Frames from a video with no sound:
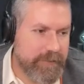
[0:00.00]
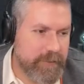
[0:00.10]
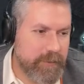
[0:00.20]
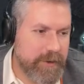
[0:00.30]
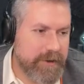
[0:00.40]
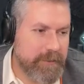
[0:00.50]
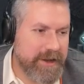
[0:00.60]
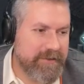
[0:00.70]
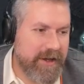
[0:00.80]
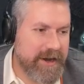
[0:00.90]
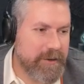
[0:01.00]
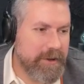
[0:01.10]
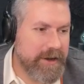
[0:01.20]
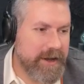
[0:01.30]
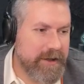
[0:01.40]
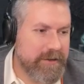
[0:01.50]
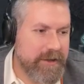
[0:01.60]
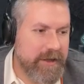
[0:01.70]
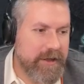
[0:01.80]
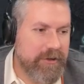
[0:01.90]
What am I talking about now?
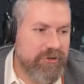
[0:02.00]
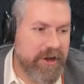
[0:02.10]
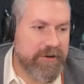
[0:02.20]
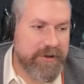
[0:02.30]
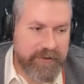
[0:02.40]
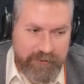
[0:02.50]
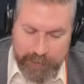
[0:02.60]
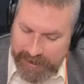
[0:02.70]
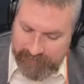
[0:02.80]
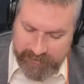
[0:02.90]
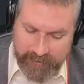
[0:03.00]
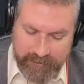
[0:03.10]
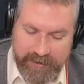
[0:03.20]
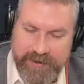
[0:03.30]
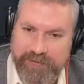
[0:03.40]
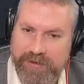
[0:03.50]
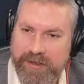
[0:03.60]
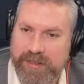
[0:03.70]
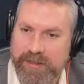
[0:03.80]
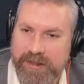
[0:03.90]
General information, alt
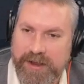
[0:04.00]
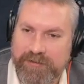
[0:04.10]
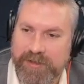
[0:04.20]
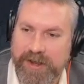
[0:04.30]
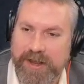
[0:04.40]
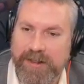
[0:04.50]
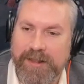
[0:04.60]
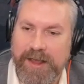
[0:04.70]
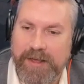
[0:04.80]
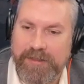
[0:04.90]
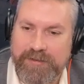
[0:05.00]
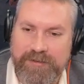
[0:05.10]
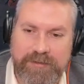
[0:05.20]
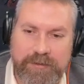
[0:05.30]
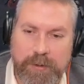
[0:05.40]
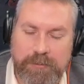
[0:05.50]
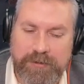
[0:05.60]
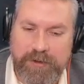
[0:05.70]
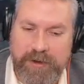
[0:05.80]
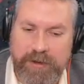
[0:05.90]
left clicking. Now this is, I'm just
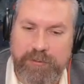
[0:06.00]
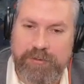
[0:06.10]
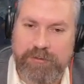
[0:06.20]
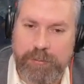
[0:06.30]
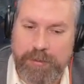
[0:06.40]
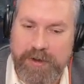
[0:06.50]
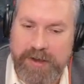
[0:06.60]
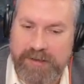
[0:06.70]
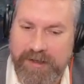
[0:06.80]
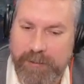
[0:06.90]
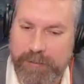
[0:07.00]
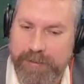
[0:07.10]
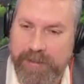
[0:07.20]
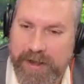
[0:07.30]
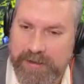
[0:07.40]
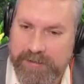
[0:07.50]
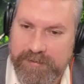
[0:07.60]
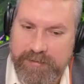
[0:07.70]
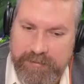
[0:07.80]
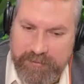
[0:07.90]
going to go super detailed with a lot of
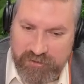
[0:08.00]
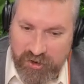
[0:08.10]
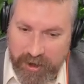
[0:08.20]
stuff.